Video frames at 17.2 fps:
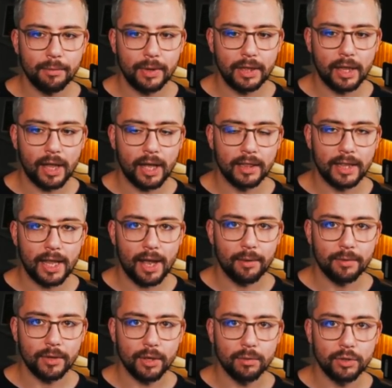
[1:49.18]
will
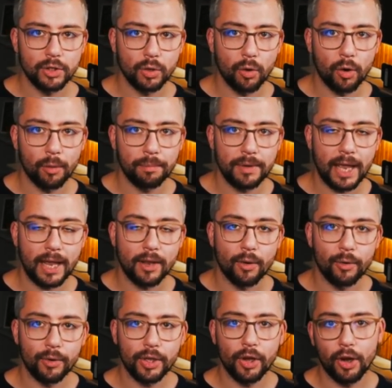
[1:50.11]
allow you to update
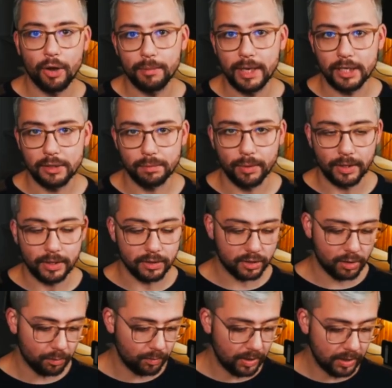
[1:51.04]
all your OBS plugins
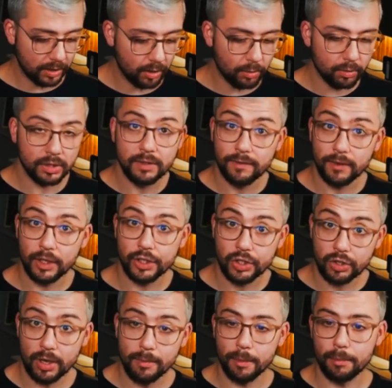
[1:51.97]
that we use for the
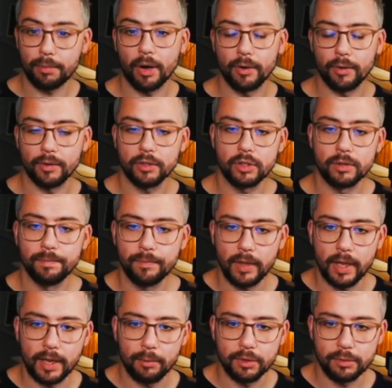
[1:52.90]
StreamUp products.
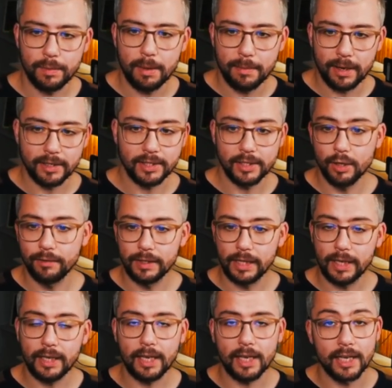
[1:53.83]
It was made by
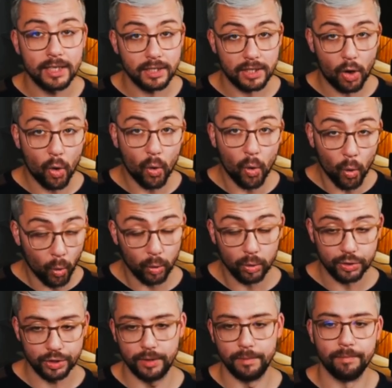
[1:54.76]
Silverlink, it's
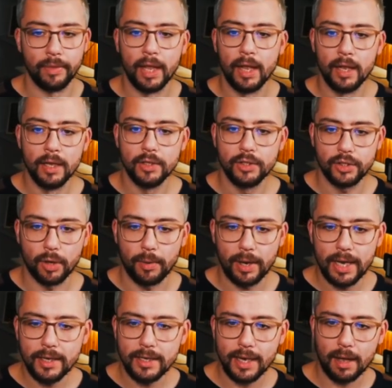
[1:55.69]
awesome. So
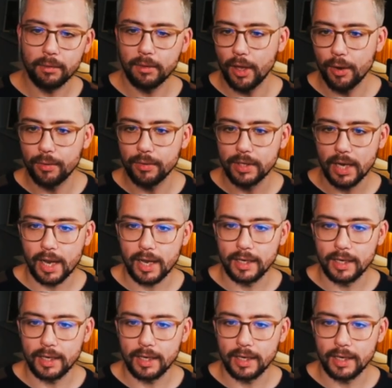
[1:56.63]
hit download and